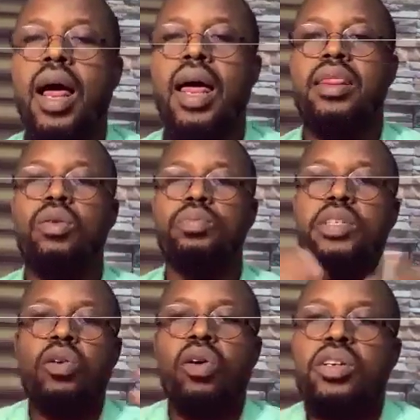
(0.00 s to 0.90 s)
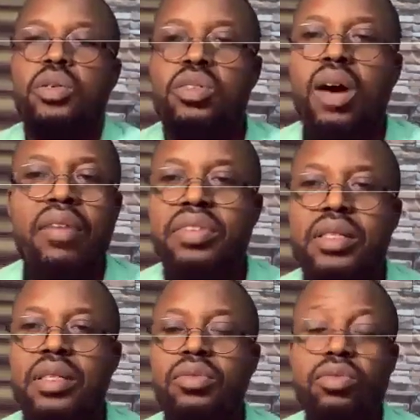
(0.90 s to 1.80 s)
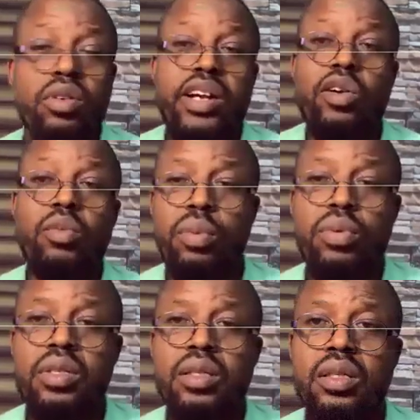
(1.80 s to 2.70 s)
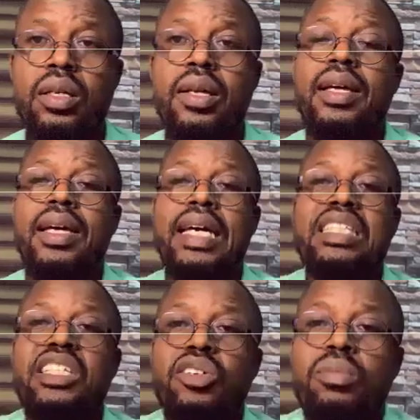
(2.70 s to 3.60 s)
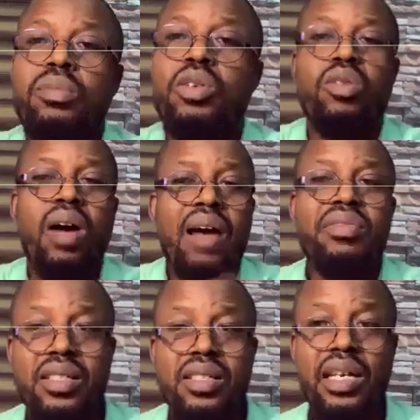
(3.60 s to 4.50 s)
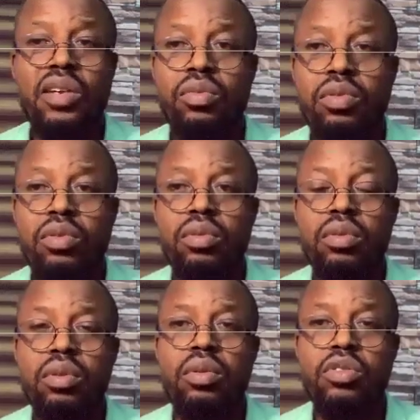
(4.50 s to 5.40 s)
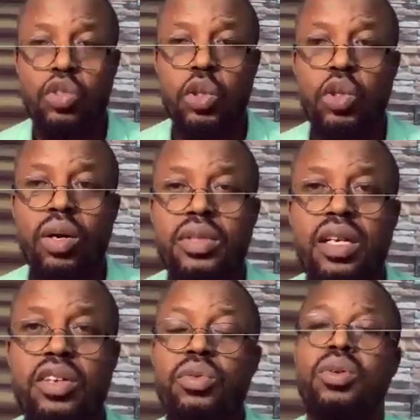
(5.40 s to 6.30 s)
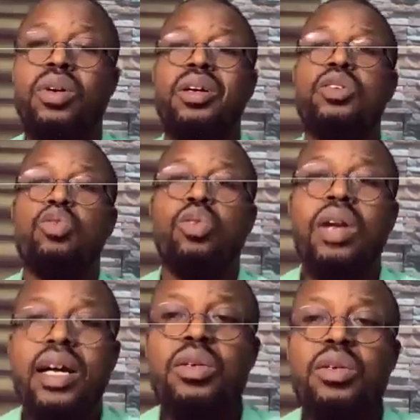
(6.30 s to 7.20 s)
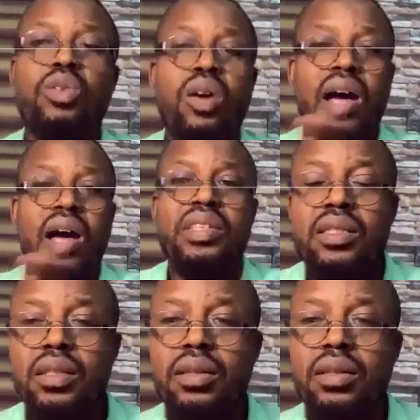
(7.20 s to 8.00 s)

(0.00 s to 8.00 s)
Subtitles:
And then Bitcoin does not have it for record purposes. Ethereum does not have it, this kind of structure I'm telling you. Solana does not have it.